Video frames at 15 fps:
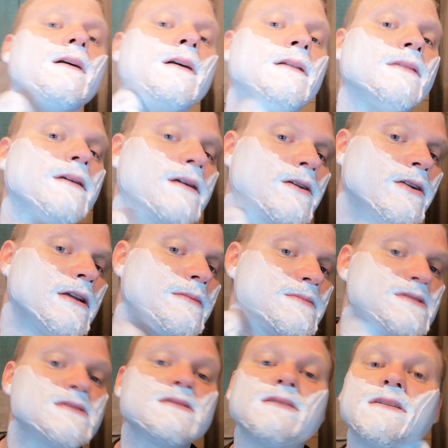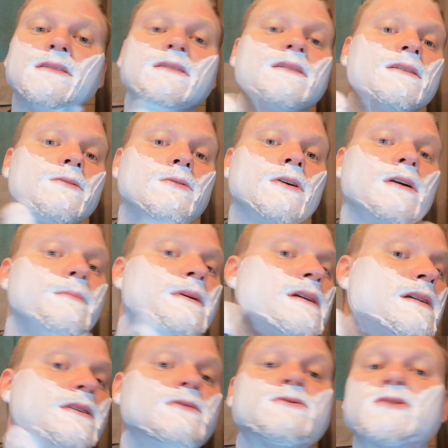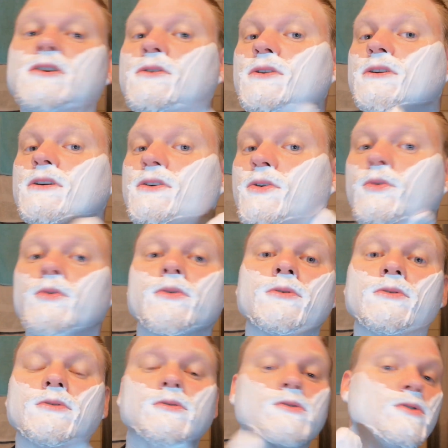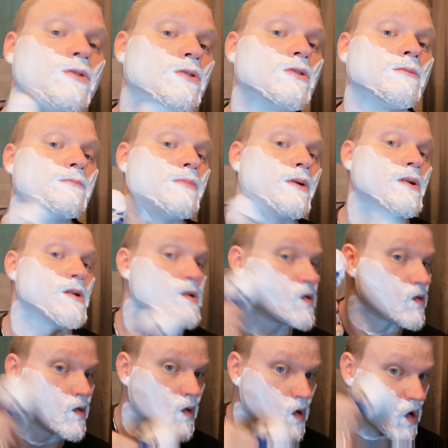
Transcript: in their creams, where I'm going to use coconut oil, coconut butter.